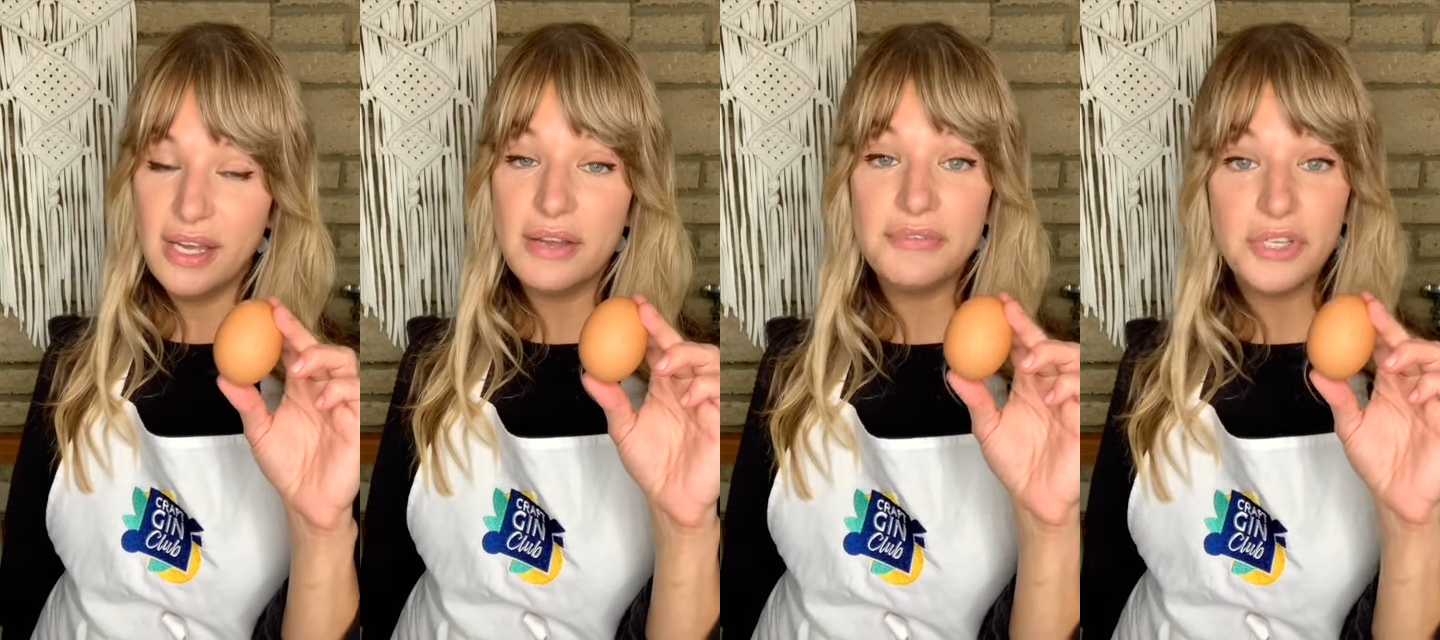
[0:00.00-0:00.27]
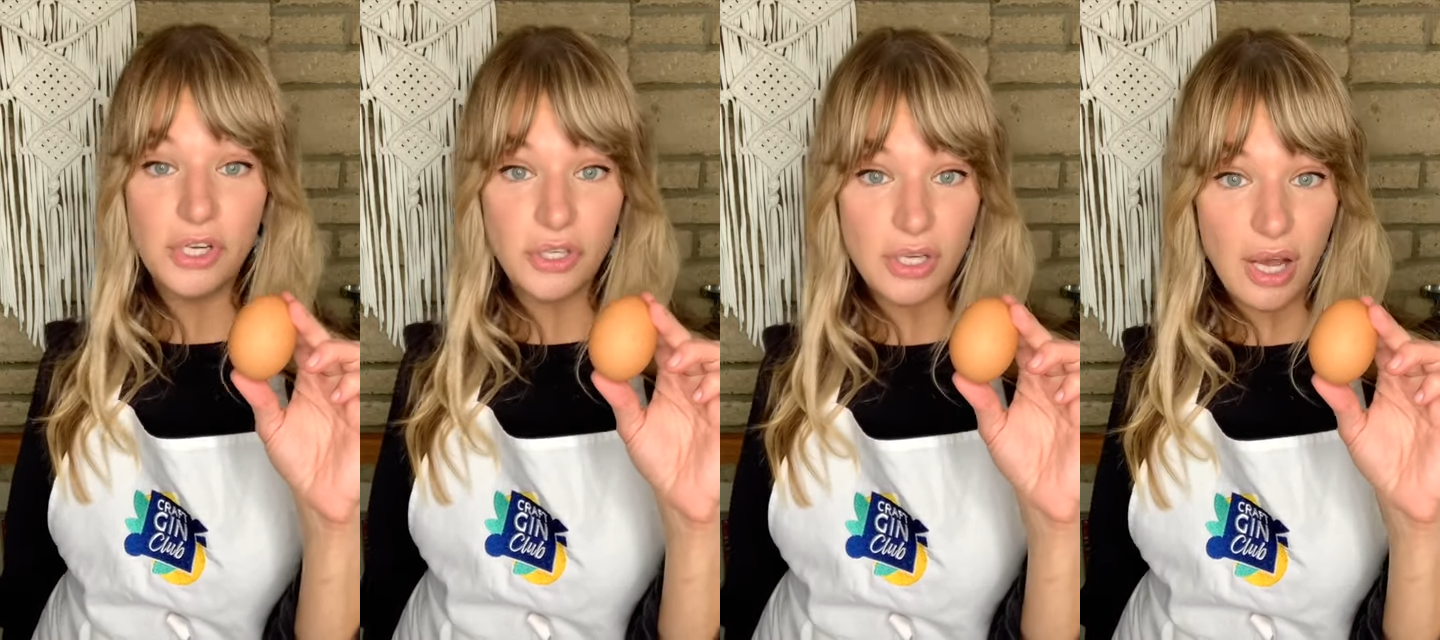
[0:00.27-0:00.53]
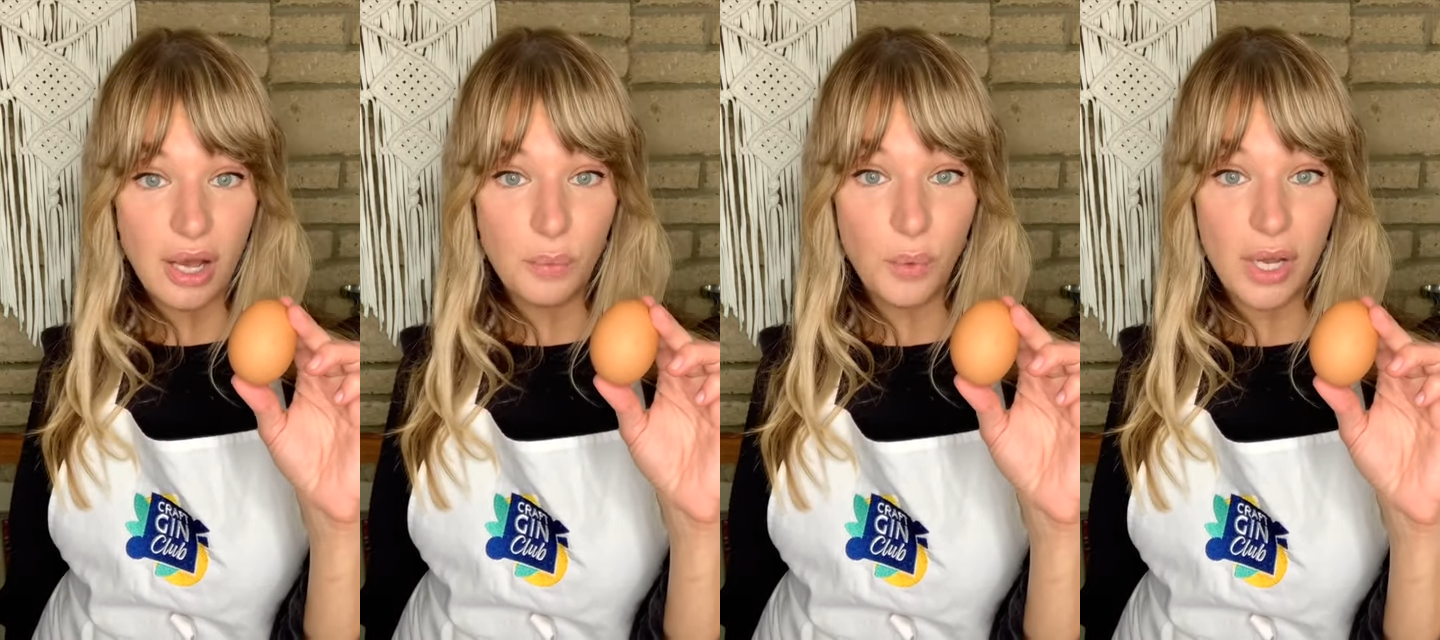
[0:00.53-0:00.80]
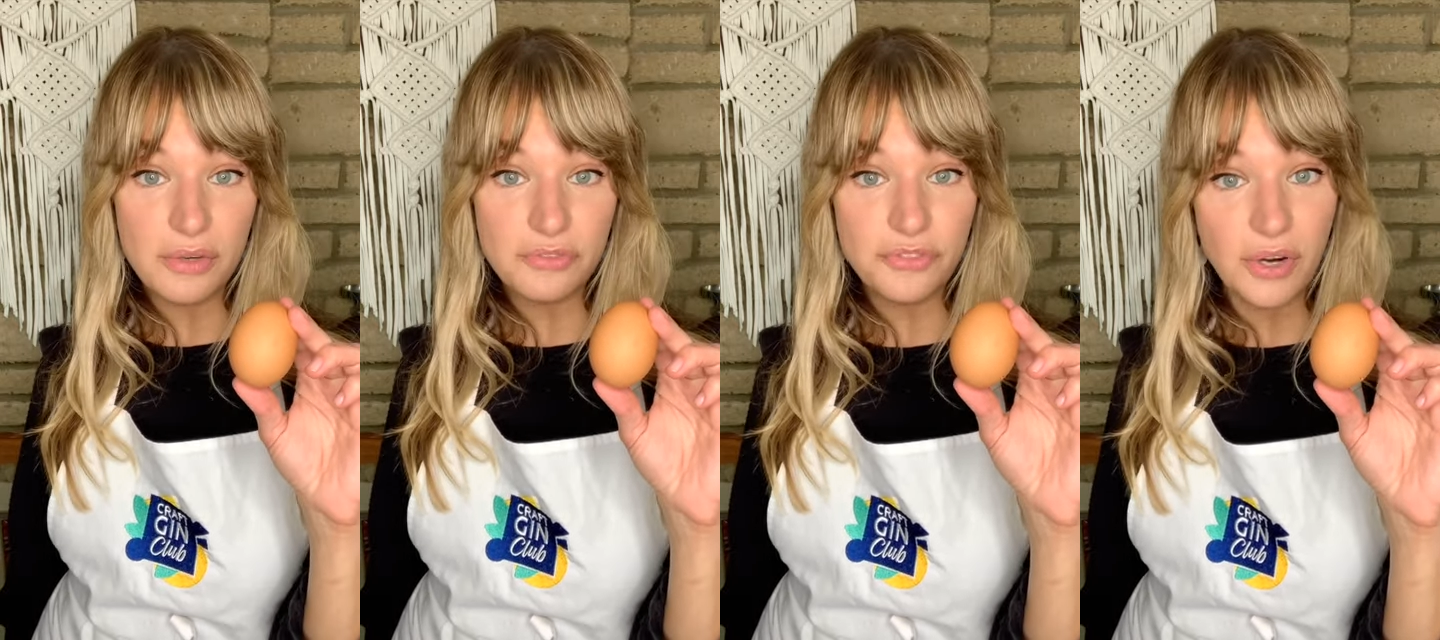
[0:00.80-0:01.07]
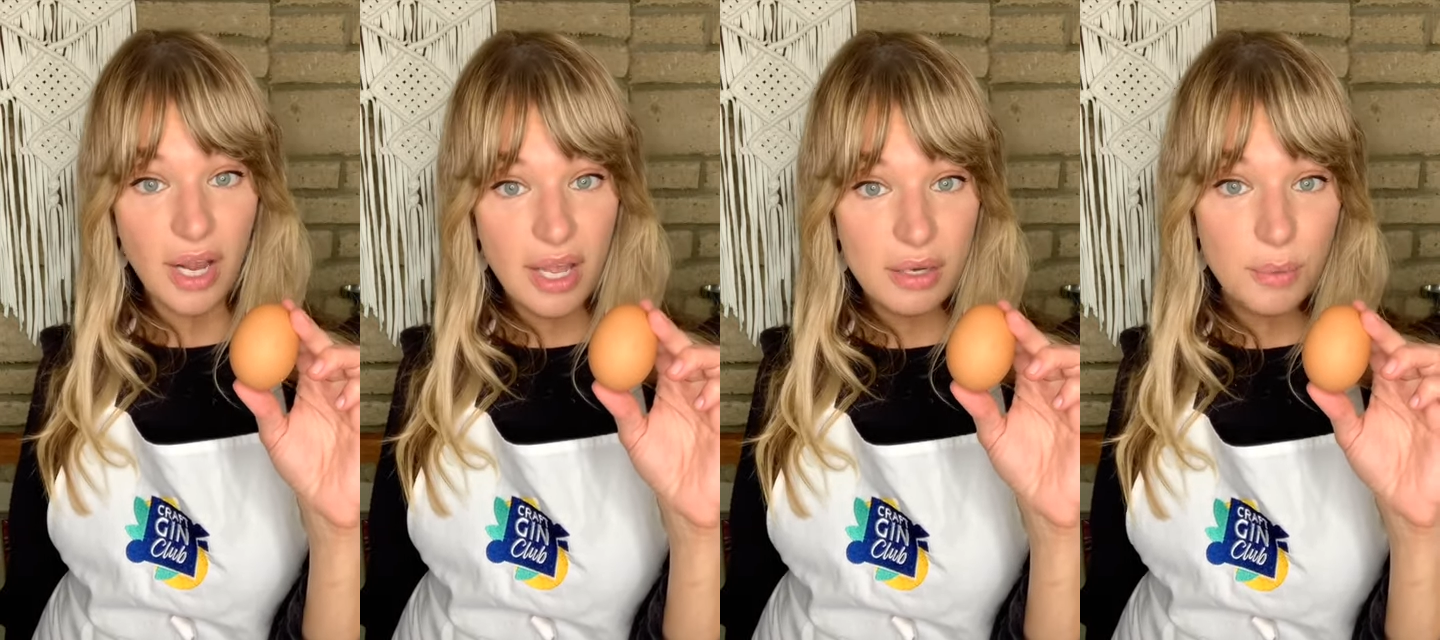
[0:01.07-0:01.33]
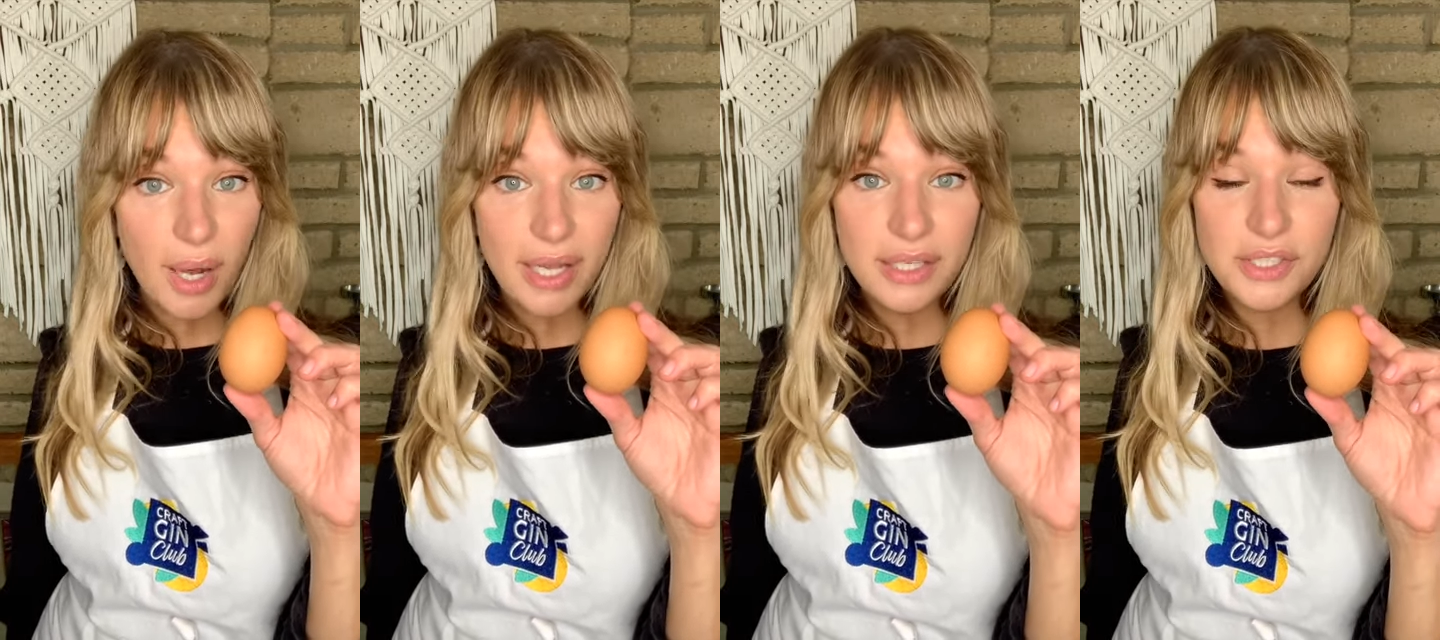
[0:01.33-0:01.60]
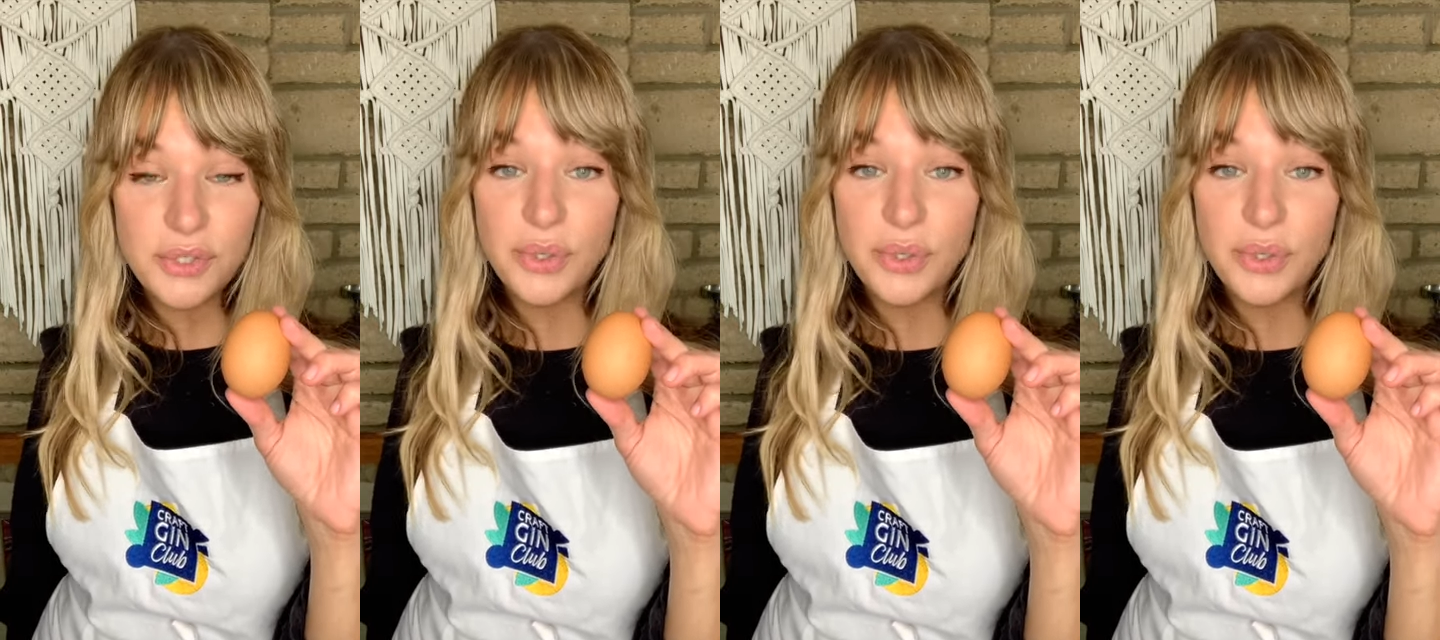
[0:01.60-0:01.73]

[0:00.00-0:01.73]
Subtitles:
If you're not one for egg white,